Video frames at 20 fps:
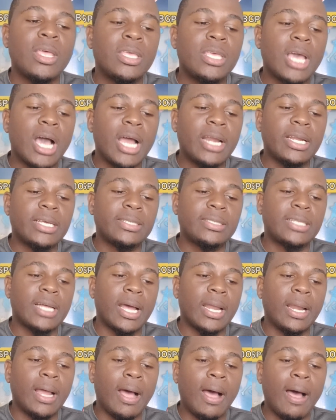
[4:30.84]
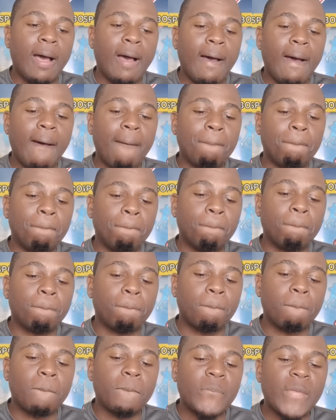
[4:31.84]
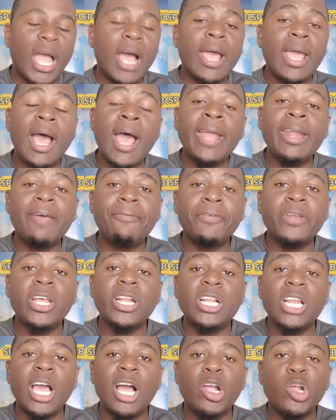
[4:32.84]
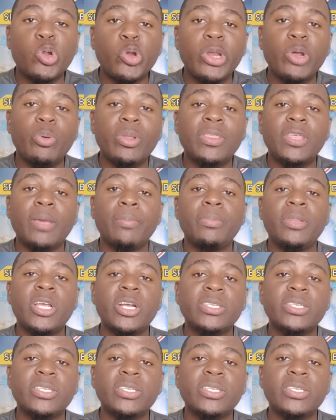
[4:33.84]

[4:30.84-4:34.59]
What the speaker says: You understand? I definitely agree with him.